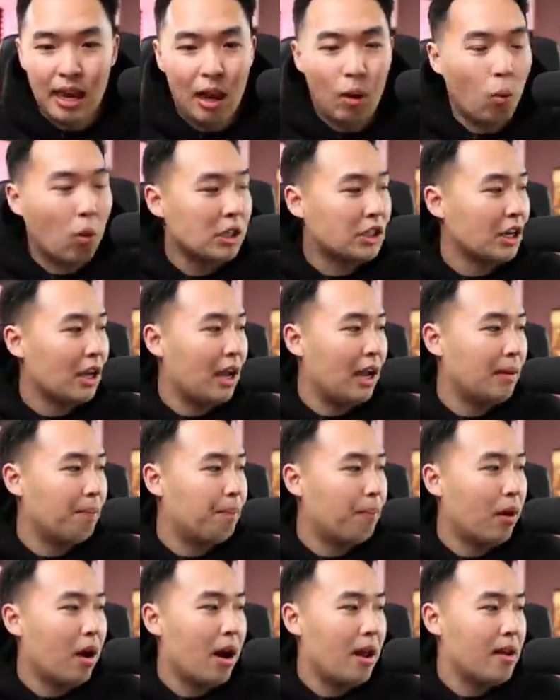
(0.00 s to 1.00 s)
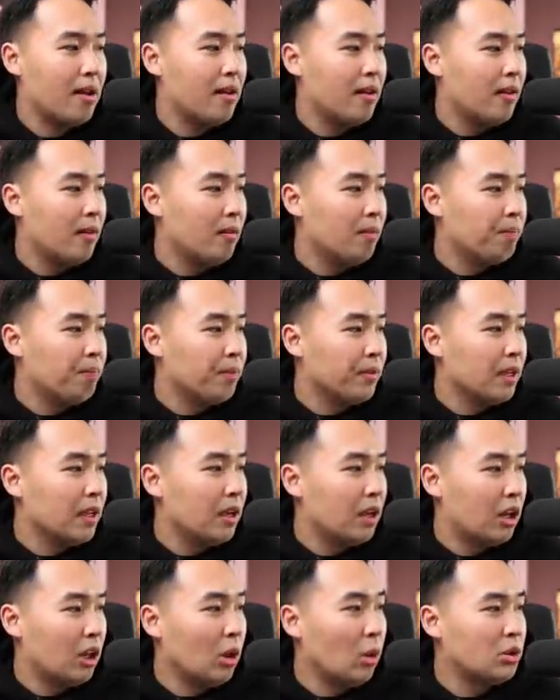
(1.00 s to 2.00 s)
I wish I bought
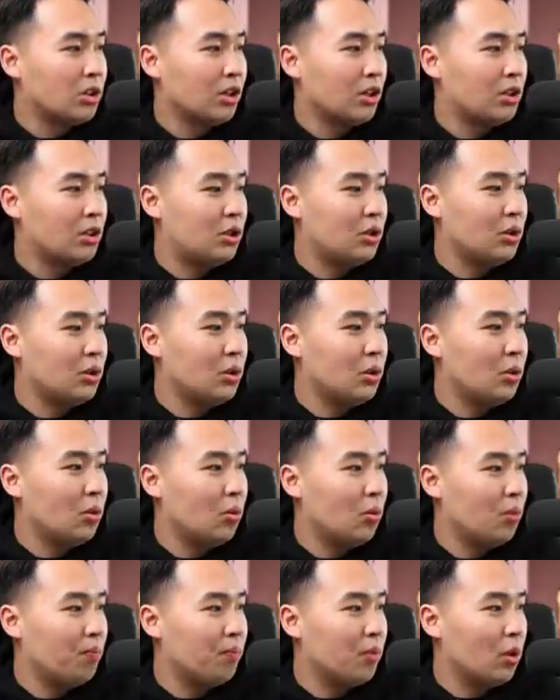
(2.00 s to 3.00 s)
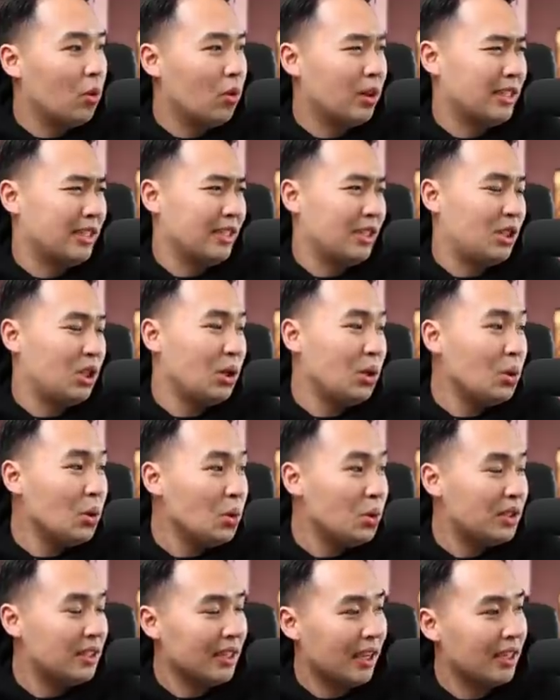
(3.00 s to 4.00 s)
closer to what is it,
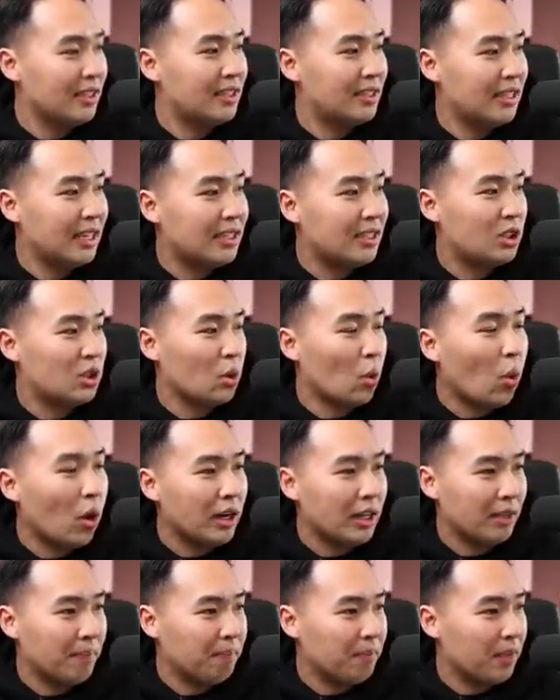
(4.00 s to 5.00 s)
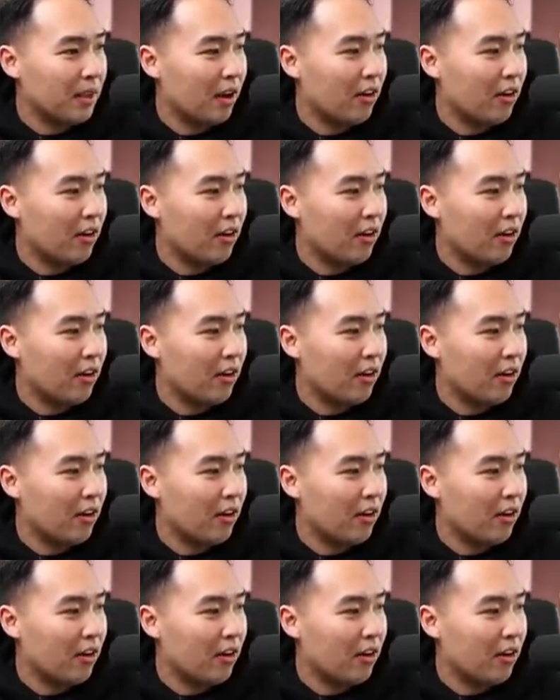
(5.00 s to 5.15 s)
two uh, six twenty.